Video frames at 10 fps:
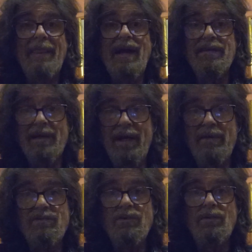at the
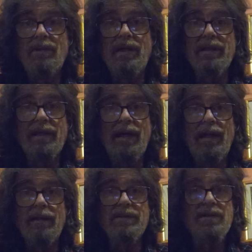high school and the
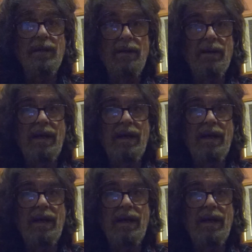college,